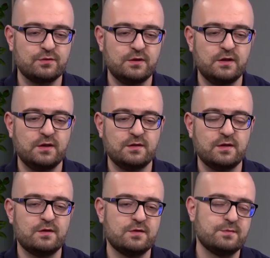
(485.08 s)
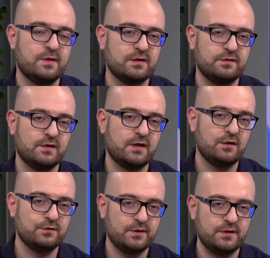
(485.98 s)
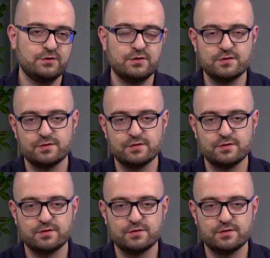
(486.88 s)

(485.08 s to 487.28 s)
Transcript: their respective account managers